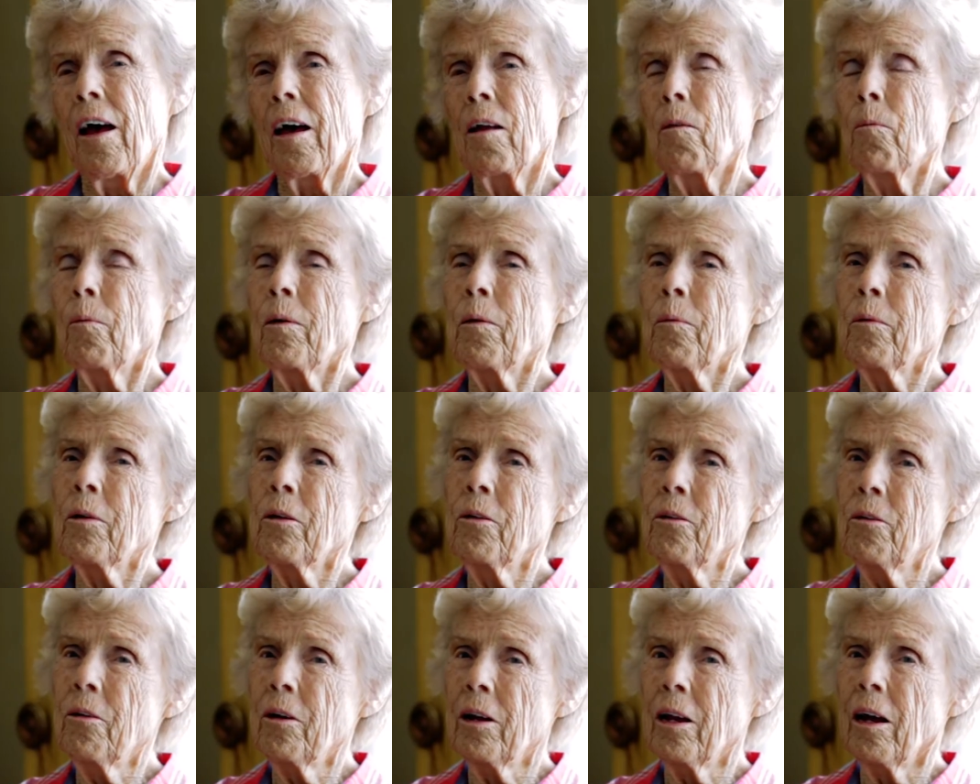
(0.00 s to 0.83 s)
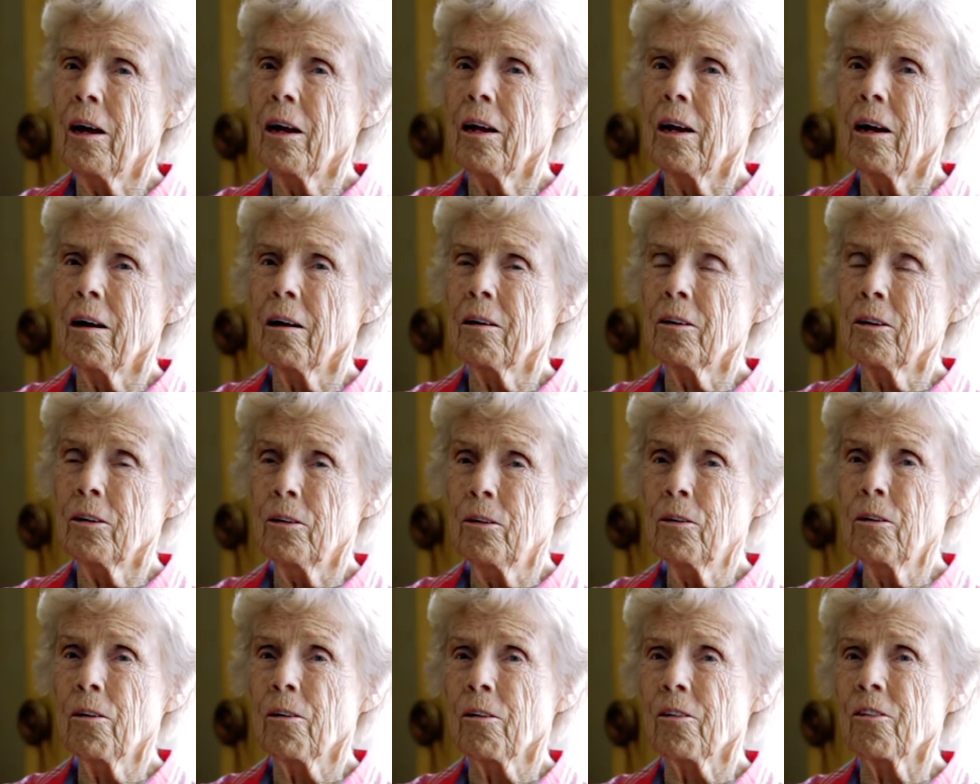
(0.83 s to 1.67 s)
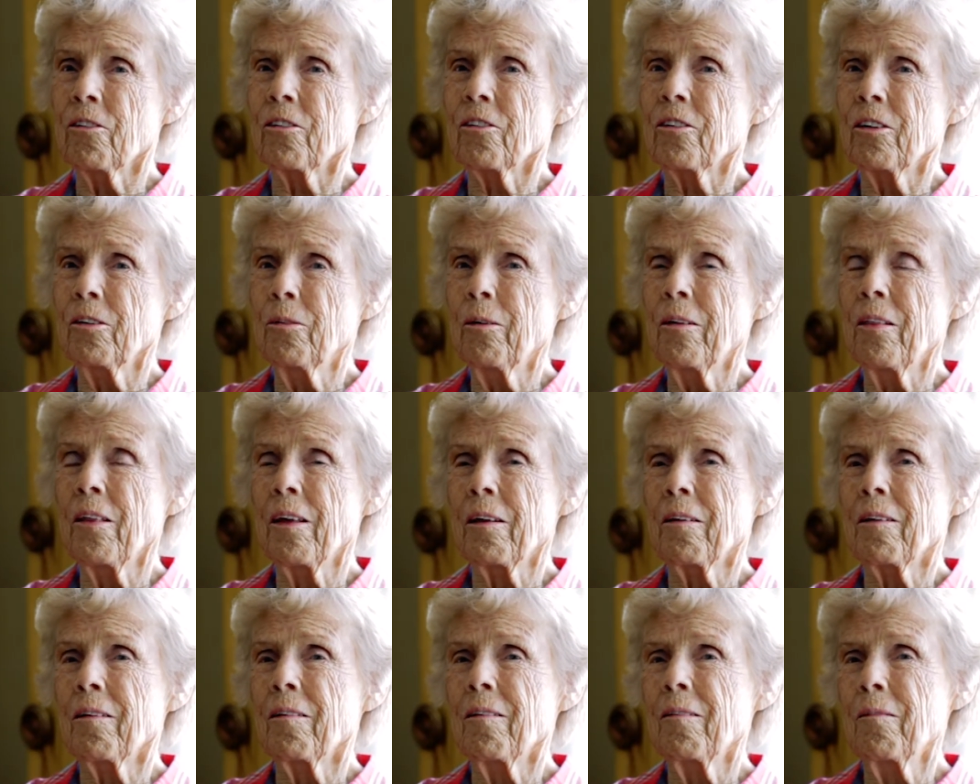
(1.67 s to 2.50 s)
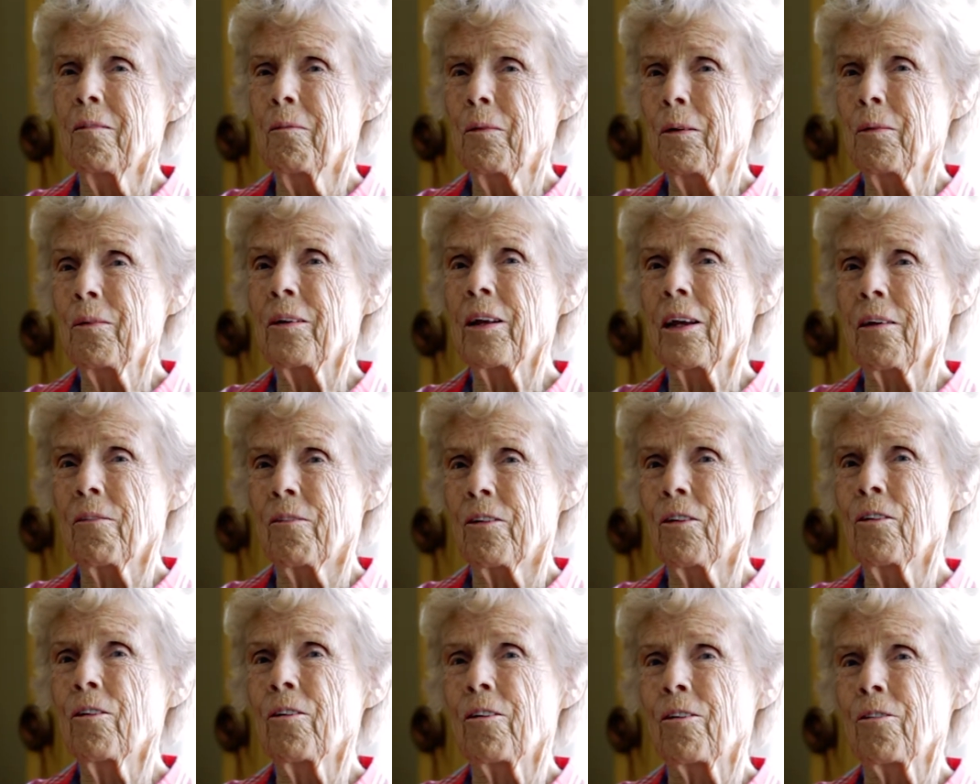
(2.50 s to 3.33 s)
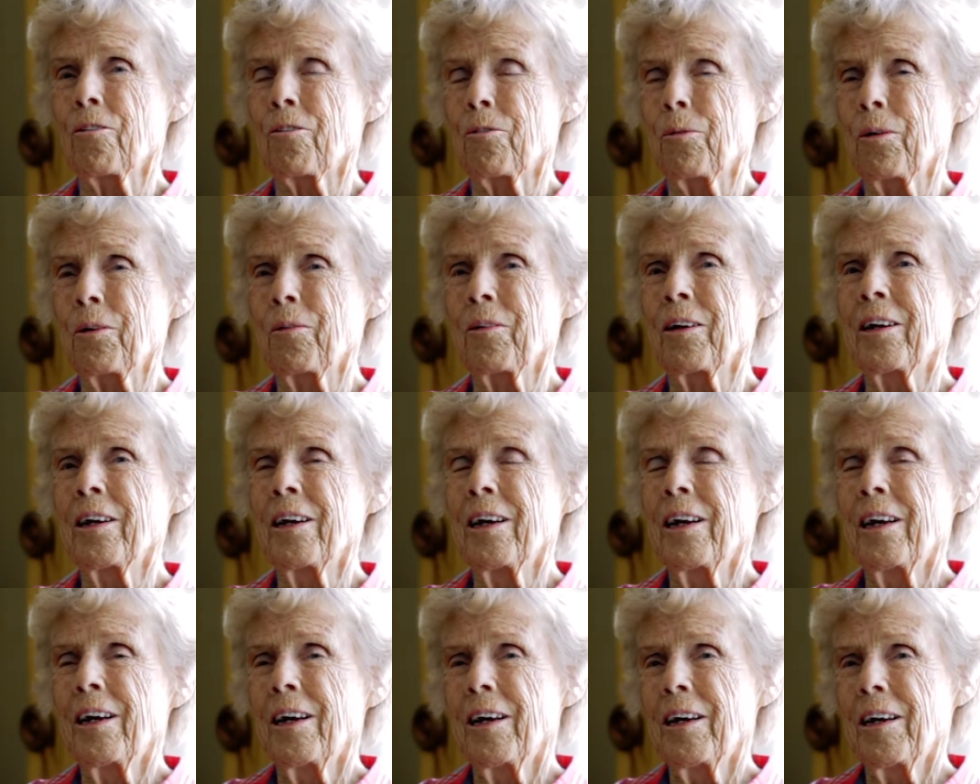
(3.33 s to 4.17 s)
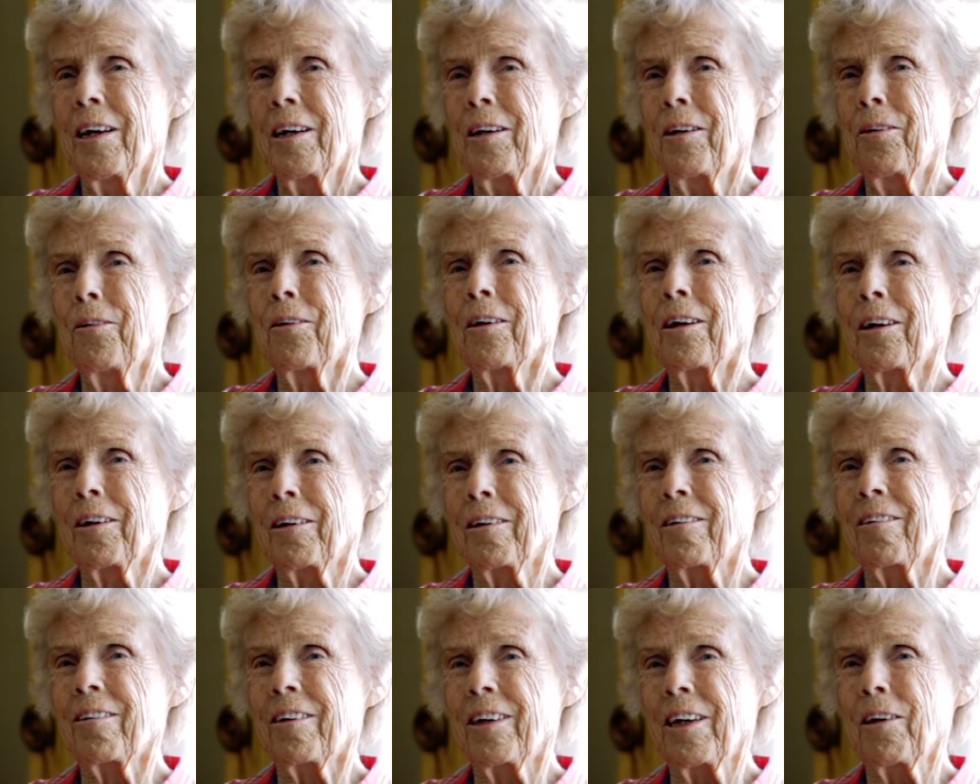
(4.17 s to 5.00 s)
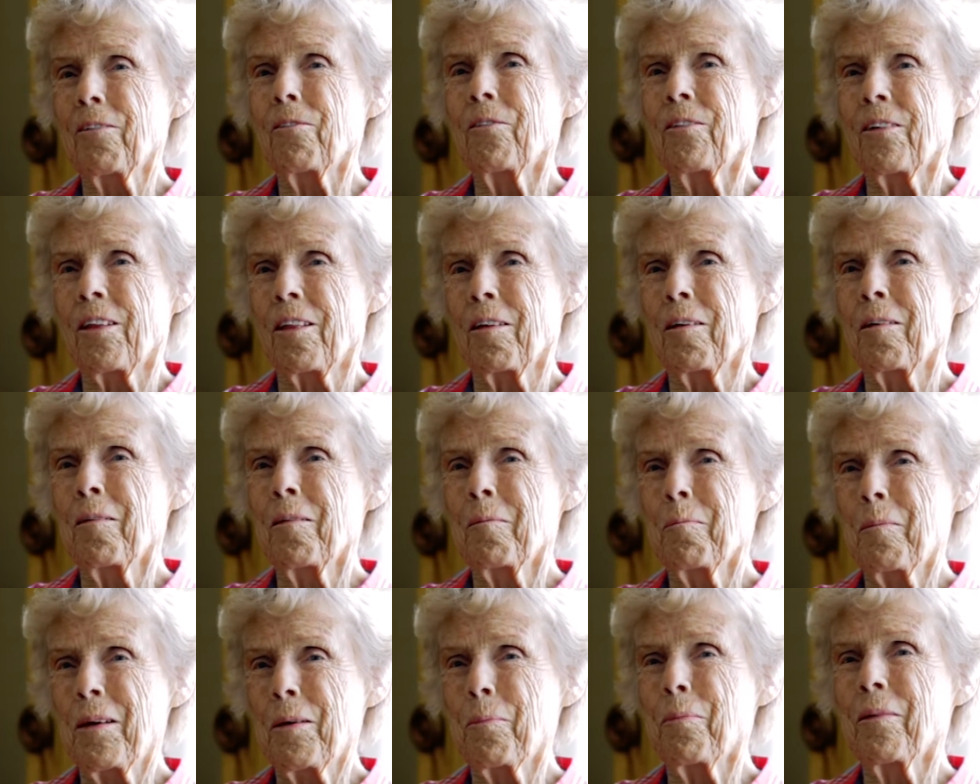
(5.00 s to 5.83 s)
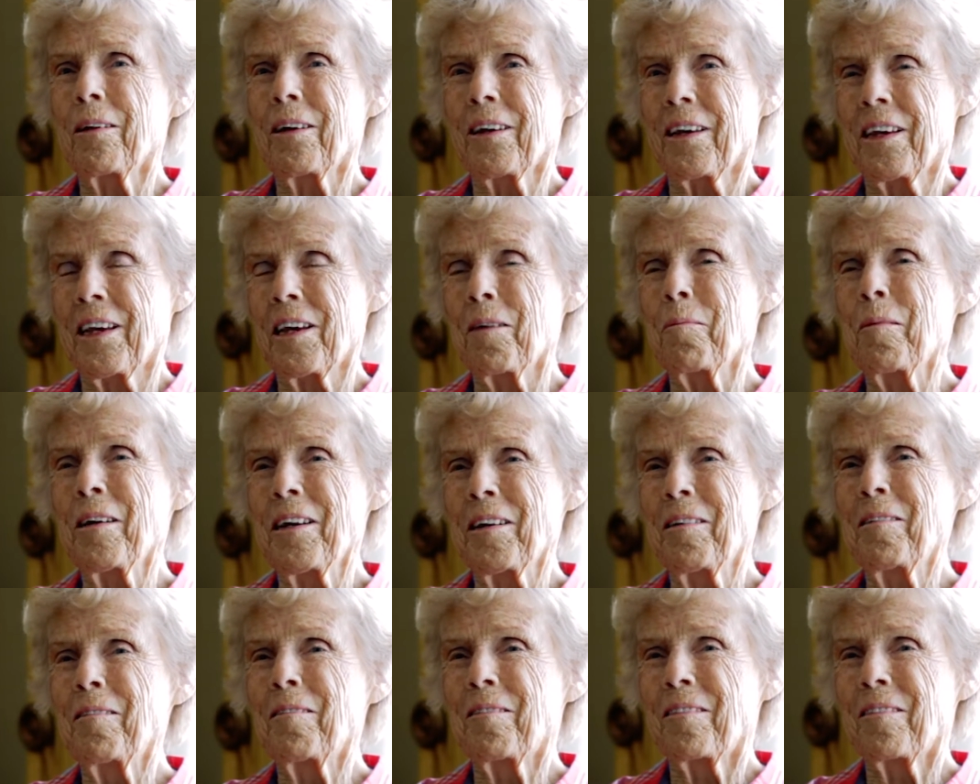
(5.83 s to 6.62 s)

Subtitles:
and we would do it on our tours. When we would give tours, we would do a little skit for the people that came in.